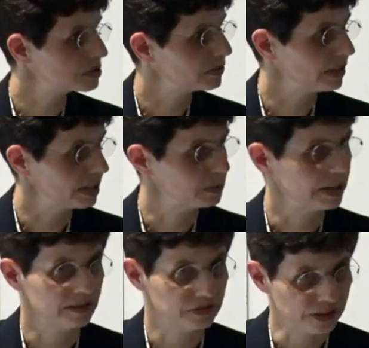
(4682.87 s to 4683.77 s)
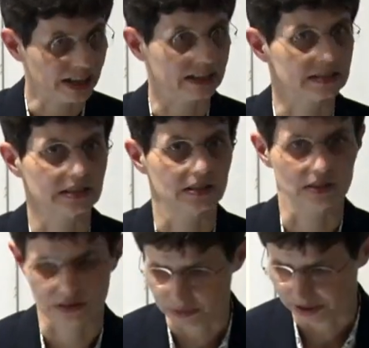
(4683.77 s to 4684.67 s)
very well fed
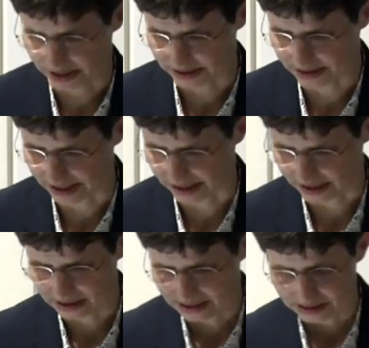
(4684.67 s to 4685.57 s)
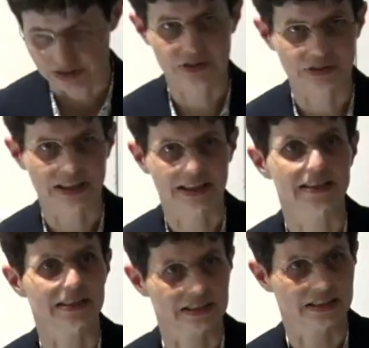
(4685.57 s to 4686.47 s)
on the way there during
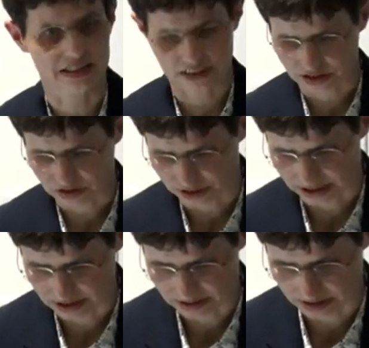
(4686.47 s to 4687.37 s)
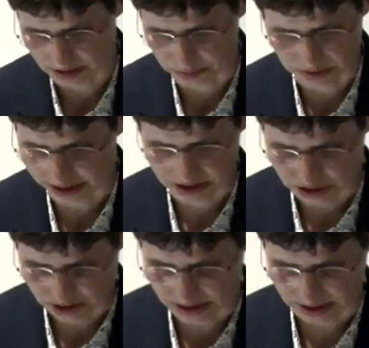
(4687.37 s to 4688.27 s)
the, the industry um,
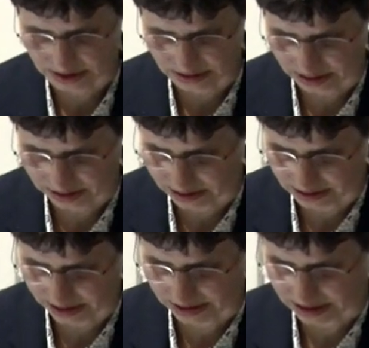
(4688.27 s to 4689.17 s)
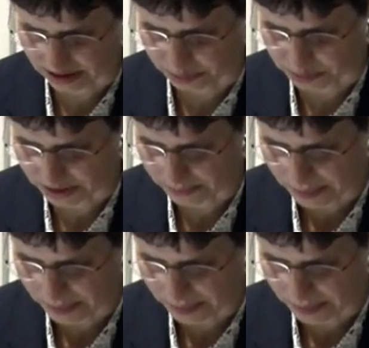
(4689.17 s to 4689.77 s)
lectures and, and at other times.